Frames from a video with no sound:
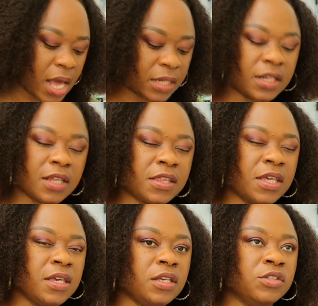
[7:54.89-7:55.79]
Another
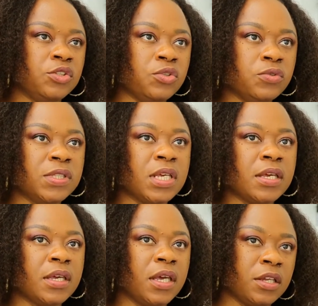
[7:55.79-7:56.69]
thing is
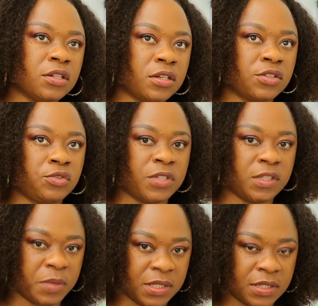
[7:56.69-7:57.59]
using industry
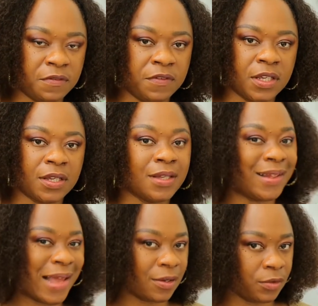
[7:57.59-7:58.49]
specific
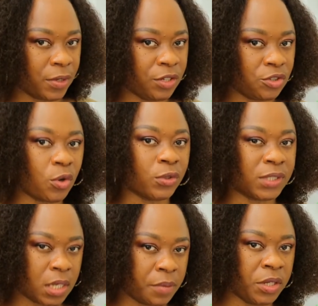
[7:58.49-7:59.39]
language or
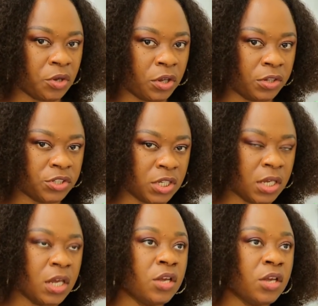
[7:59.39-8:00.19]
terminology.